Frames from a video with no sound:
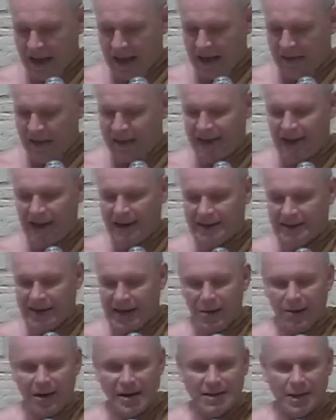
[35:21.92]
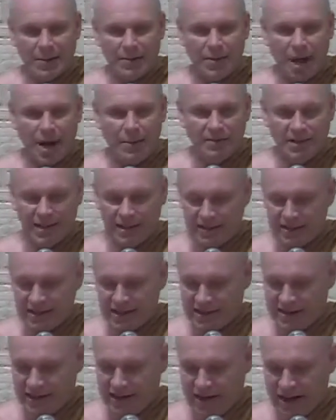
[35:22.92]
And that is how Ajahn Brahm
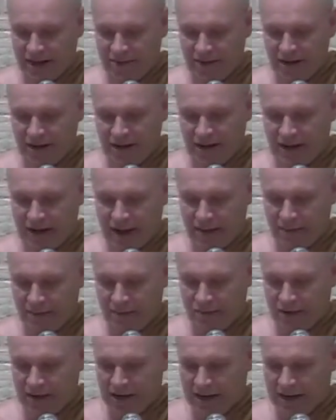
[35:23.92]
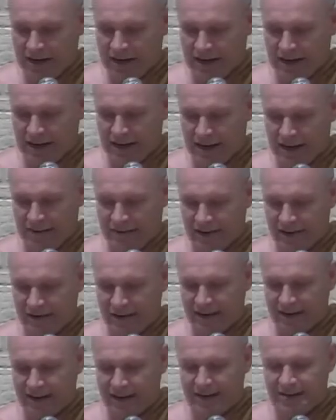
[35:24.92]
teaches, and I really find
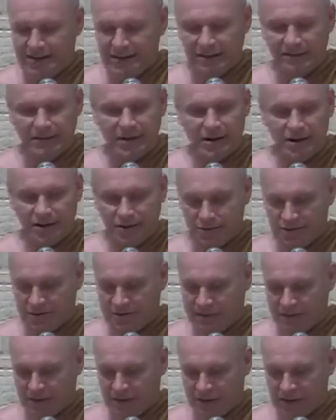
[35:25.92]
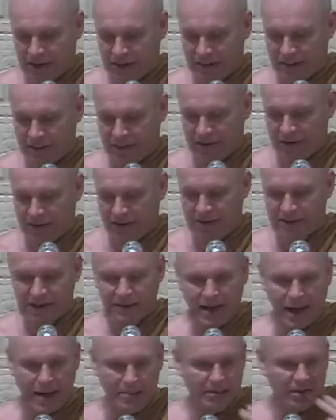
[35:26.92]
that teaching very useful because
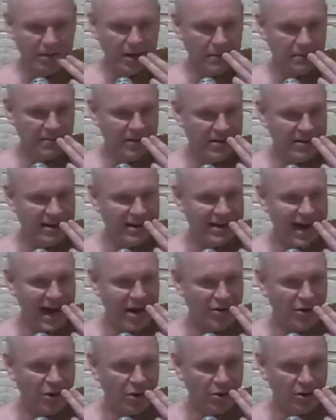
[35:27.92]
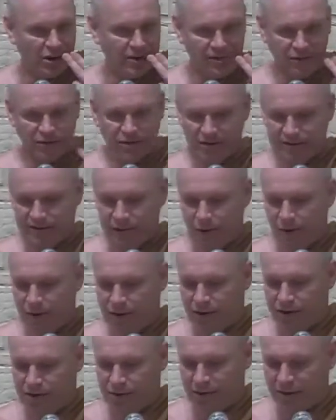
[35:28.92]
it can become very narrow if you just
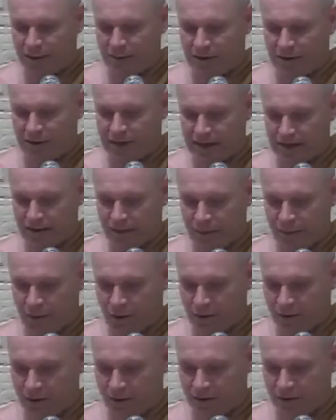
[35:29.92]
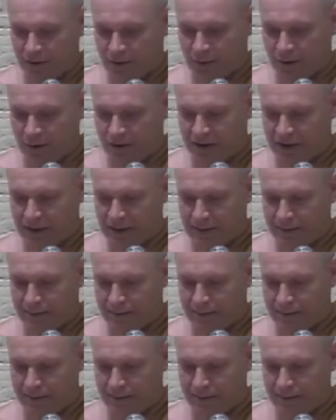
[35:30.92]
focus on a particular point of the body.